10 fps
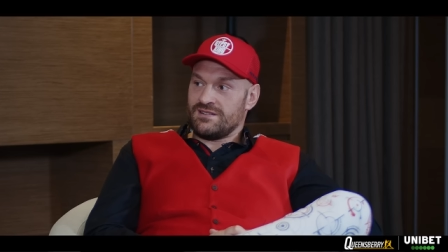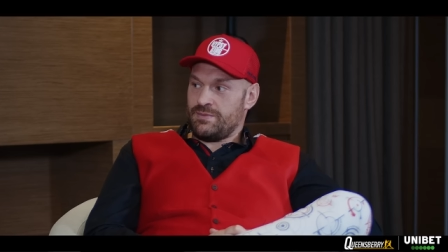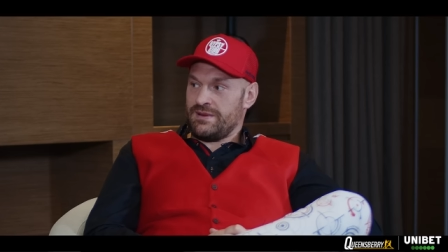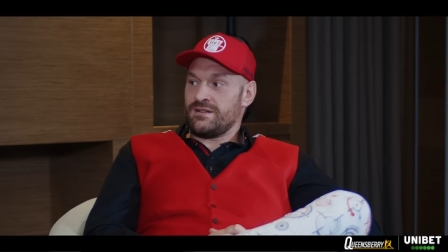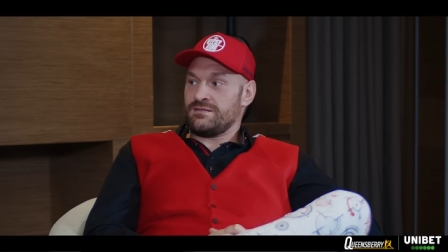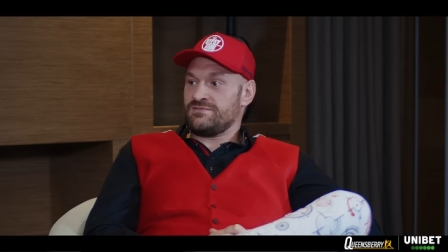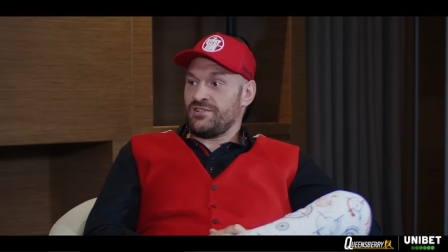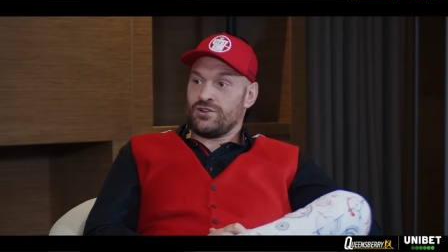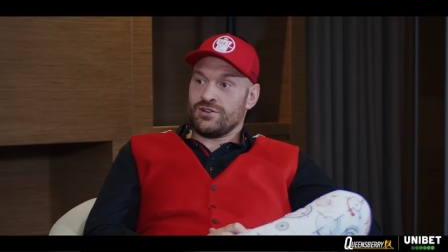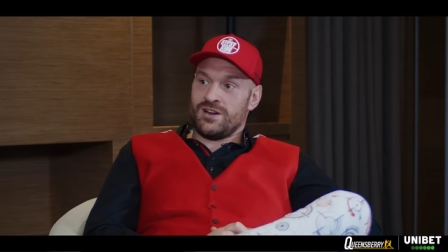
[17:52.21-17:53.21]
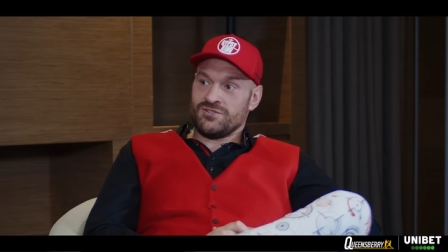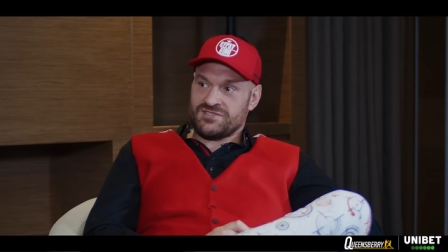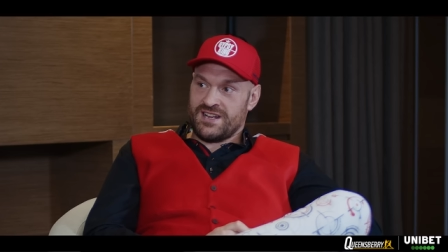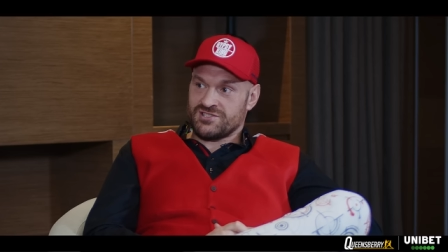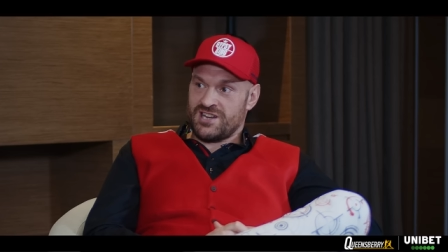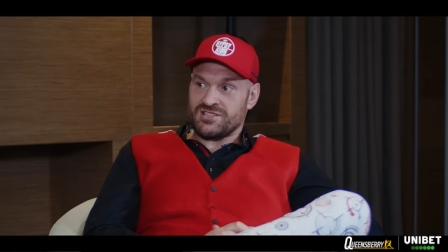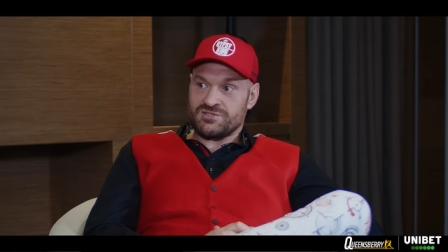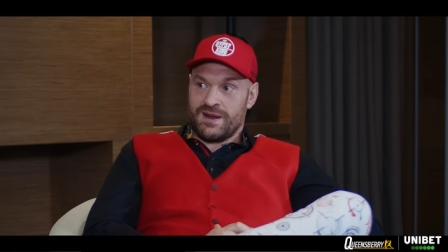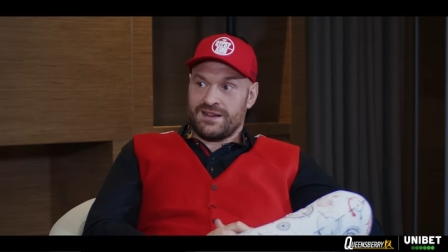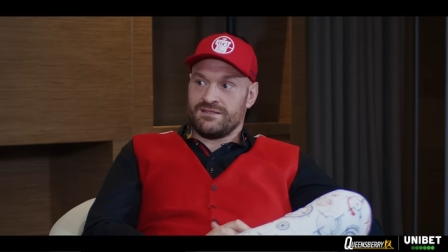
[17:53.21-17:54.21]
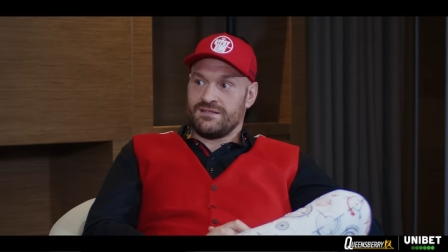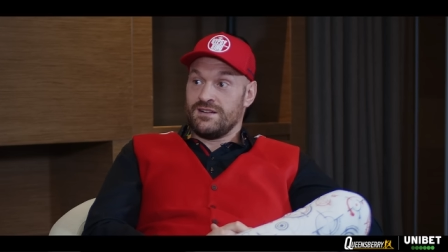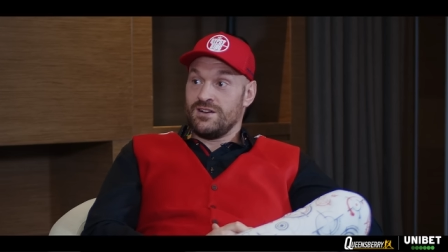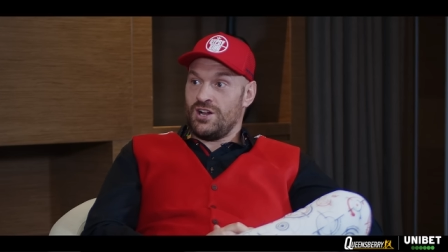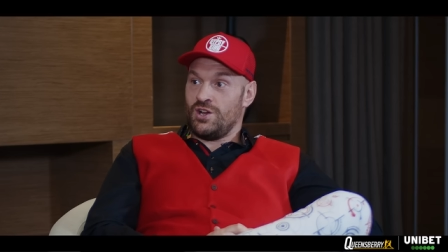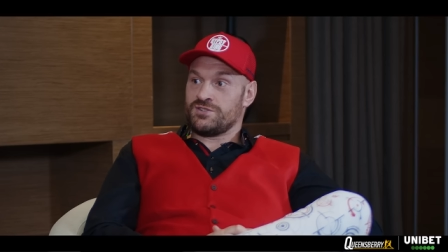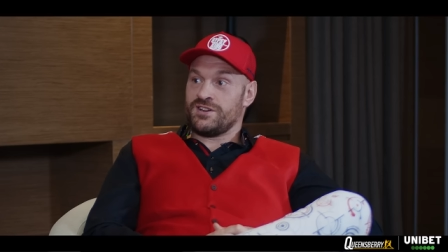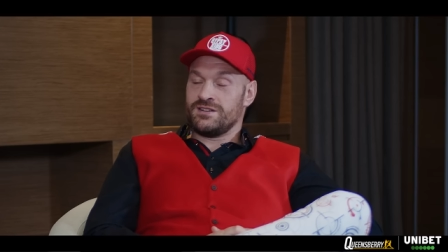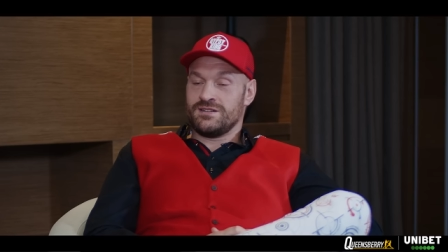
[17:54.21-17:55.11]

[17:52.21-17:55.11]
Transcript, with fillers: to be the, the Lord Lonsdale Challenge belt holder.